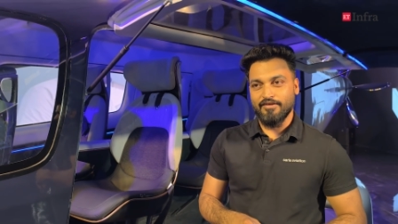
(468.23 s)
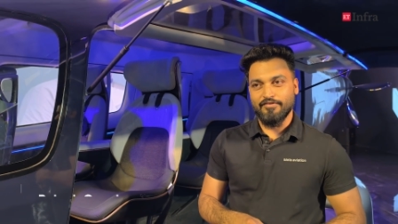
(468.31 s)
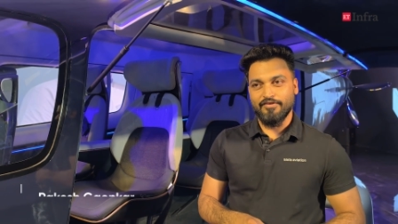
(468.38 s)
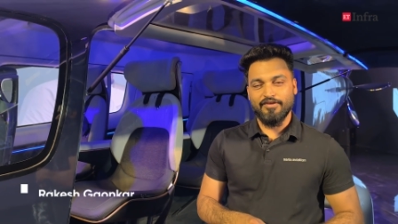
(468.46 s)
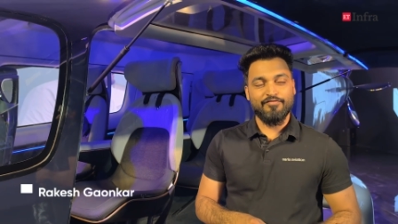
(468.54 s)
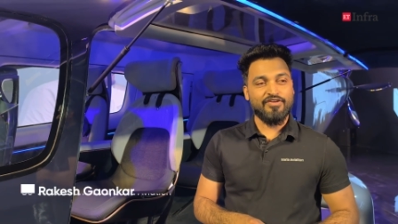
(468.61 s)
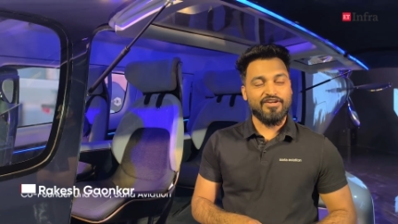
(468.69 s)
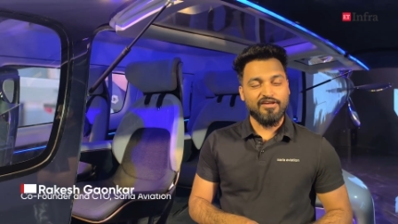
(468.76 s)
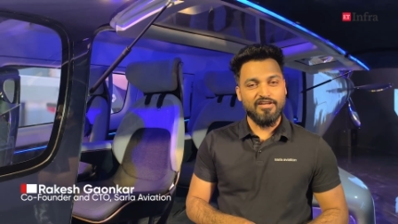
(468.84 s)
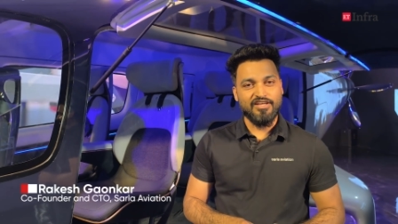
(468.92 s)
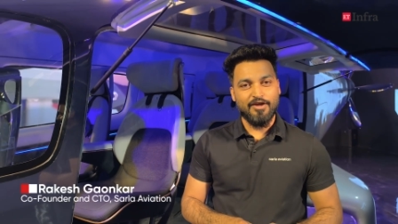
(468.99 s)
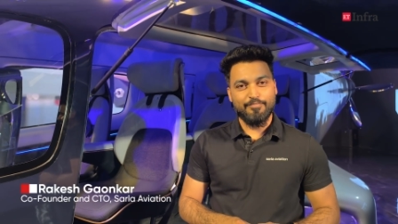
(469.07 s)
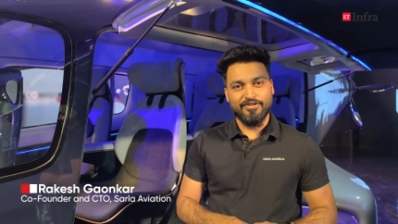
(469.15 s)
Uh, we
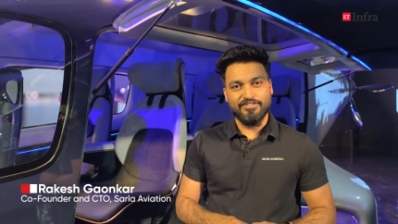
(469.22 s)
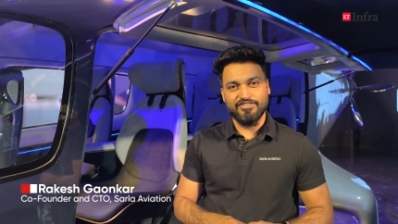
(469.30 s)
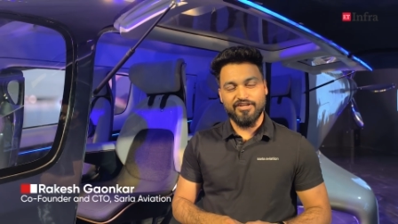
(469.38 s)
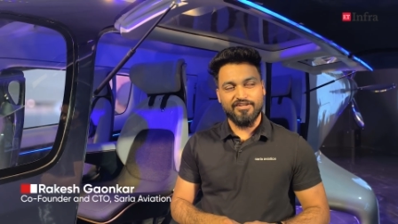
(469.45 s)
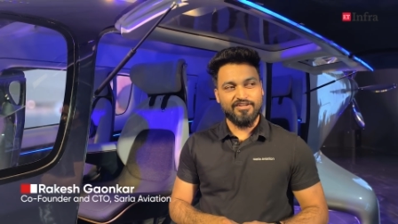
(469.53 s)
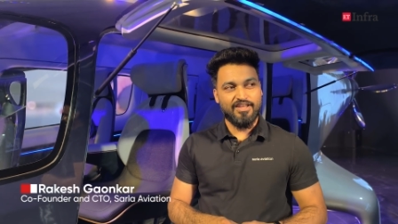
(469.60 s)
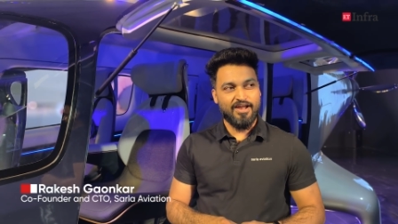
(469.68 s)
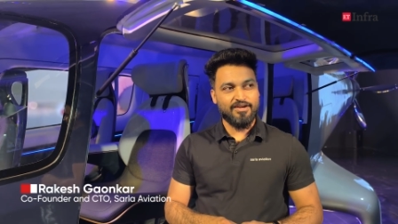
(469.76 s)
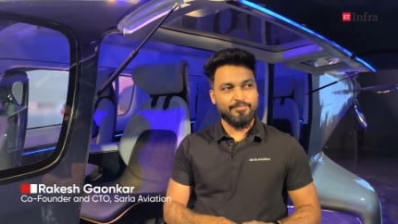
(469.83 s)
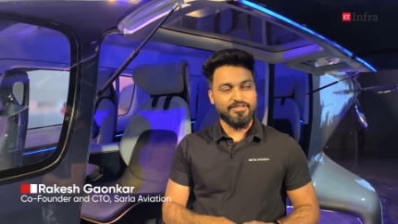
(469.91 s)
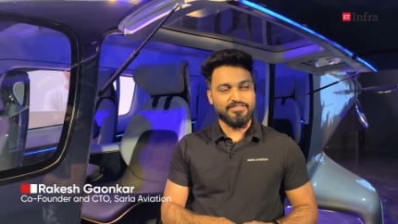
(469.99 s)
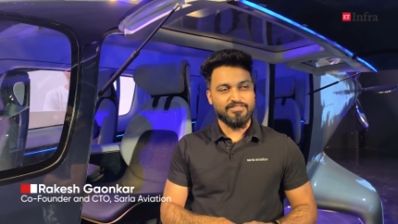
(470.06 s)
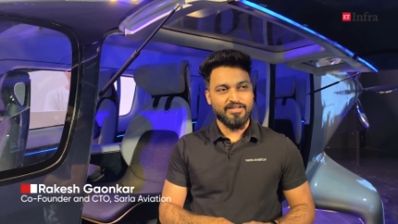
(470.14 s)
really appreciate
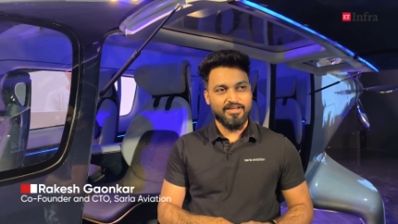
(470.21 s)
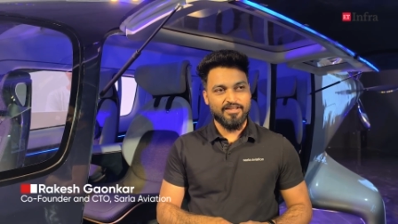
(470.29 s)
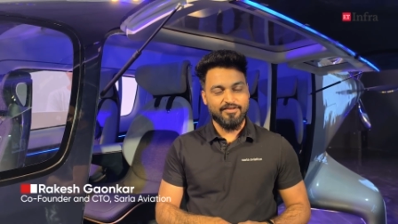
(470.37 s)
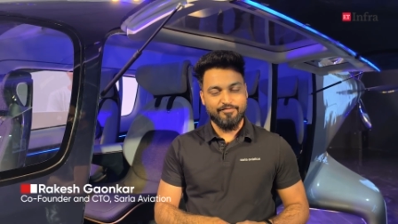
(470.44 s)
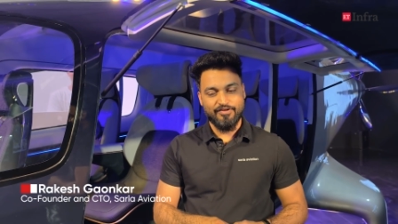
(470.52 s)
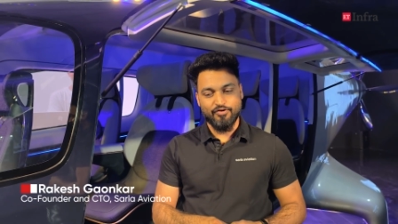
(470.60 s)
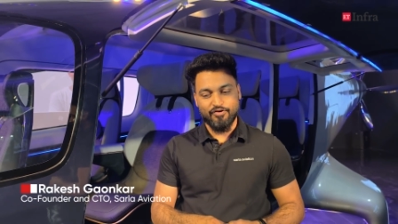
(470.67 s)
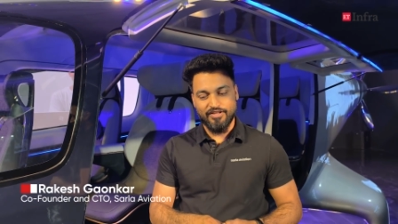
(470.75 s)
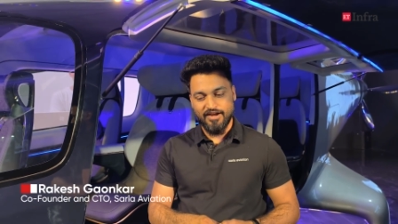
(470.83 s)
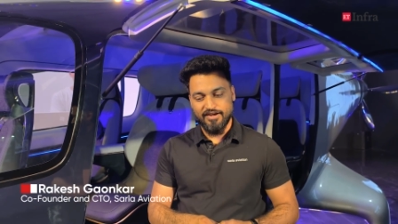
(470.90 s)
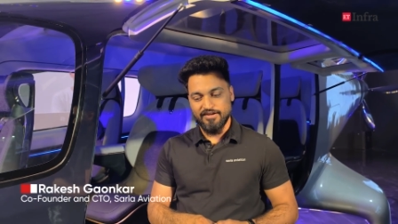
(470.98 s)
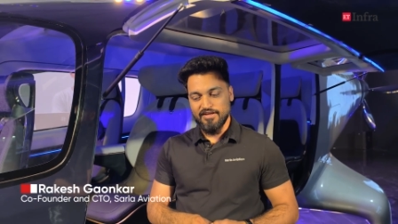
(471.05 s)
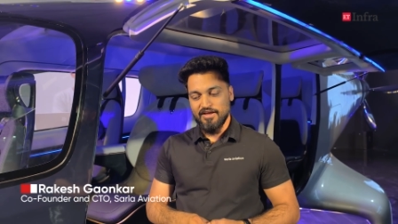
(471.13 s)
that. Basically, we know
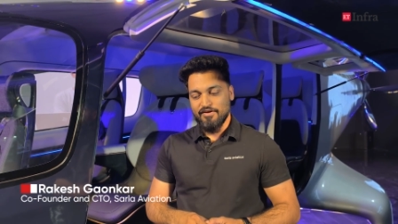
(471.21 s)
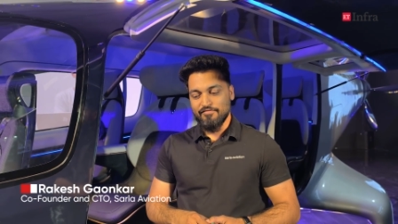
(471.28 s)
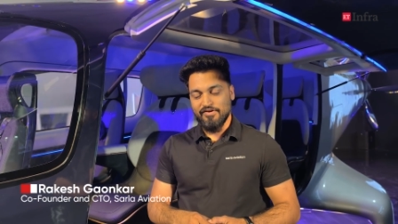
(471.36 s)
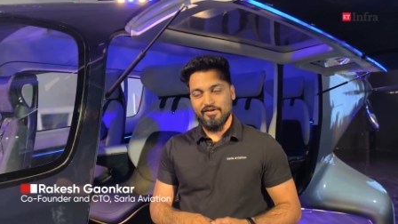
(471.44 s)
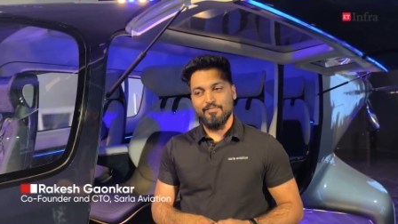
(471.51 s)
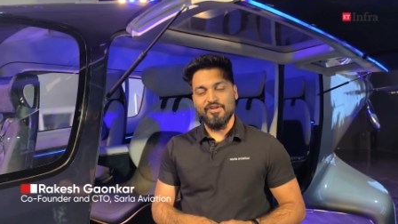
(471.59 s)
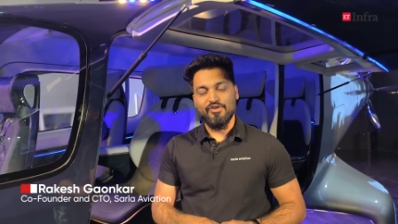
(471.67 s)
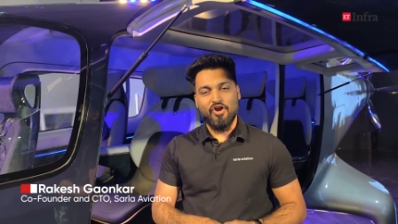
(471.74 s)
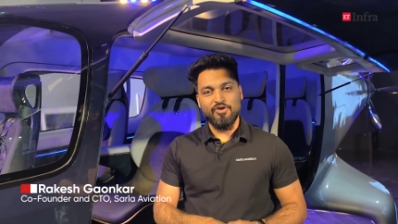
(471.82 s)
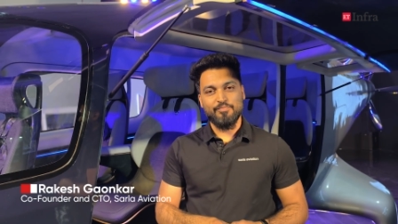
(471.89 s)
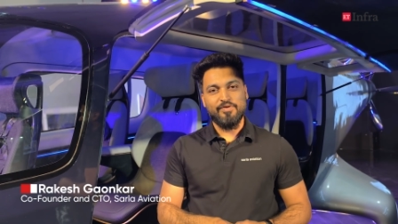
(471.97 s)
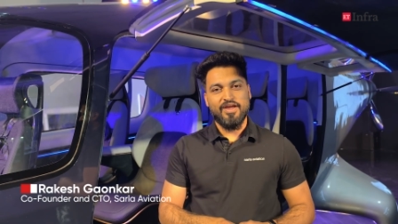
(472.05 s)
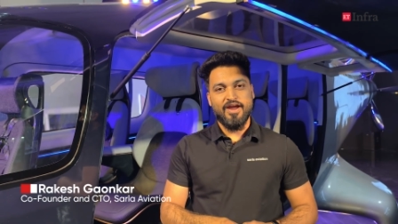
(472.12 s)
that we'll be
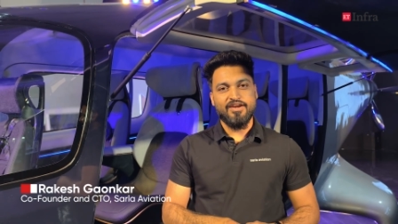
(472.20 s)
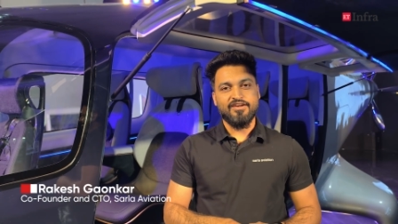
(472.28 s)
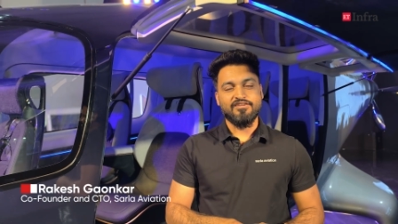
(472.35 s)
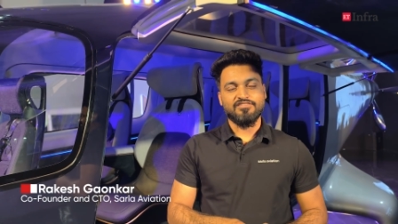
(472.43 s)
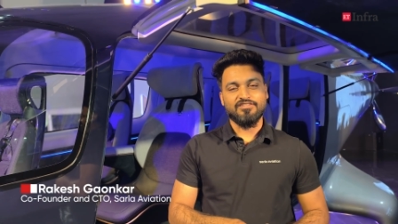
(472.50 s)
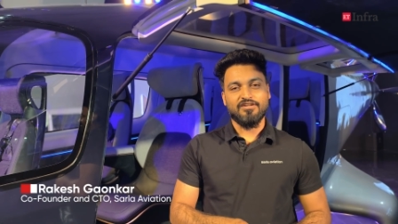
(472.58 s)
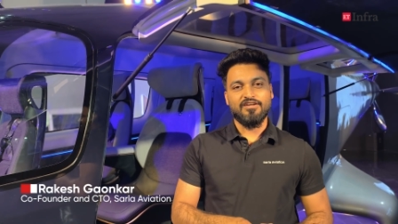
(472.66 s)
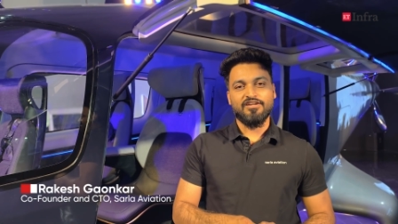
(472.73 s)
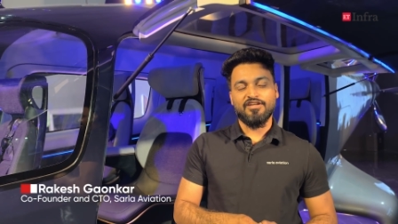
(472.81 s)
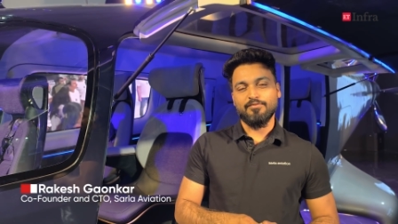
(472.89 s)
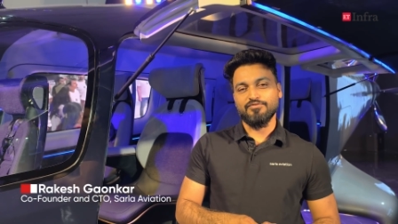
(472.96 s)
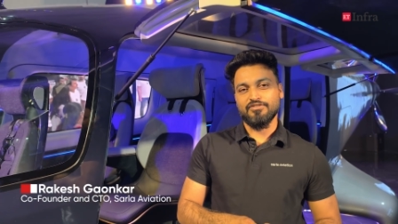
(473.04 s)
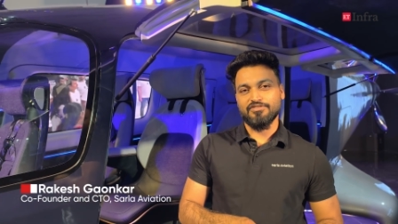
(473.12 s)
not behind in, in
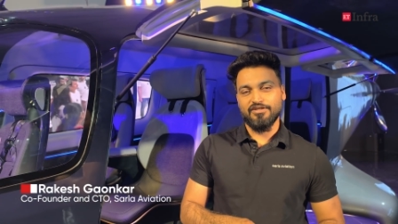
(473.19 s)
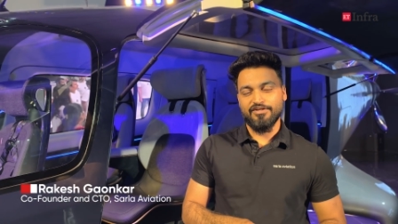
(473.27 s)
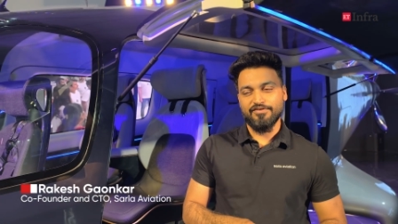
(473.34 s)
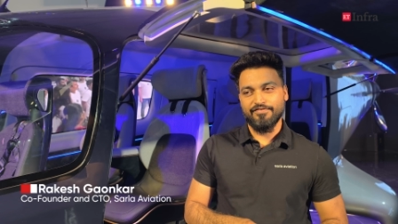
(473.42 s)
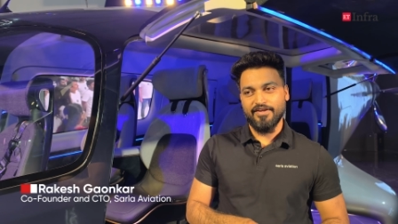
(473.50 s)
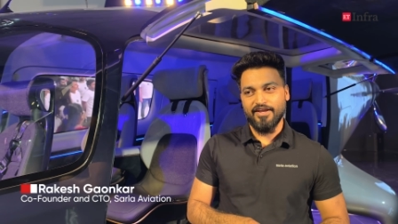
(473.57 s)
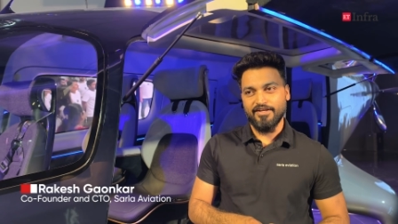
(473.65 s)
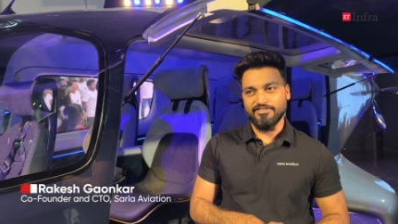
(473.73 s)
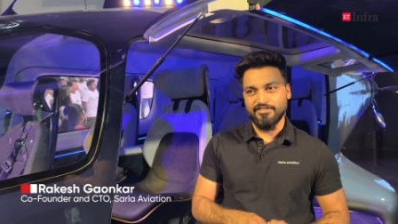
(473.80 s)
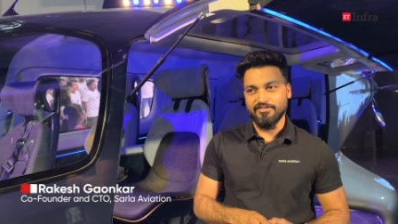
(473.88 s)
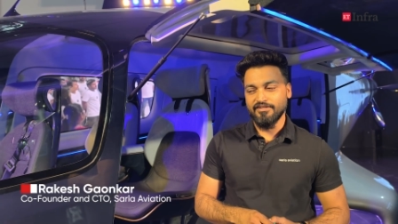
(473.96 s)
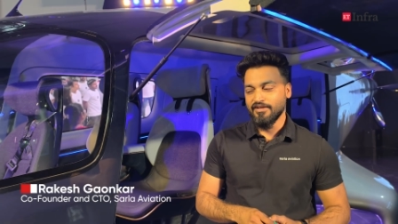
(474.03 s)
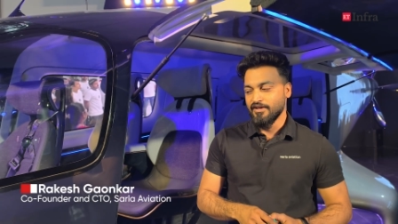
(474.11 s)
terms of
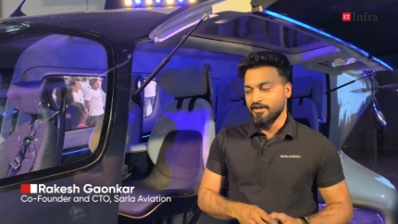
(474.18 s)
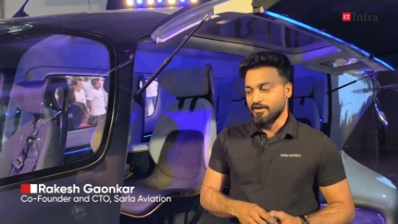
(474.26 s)
certification,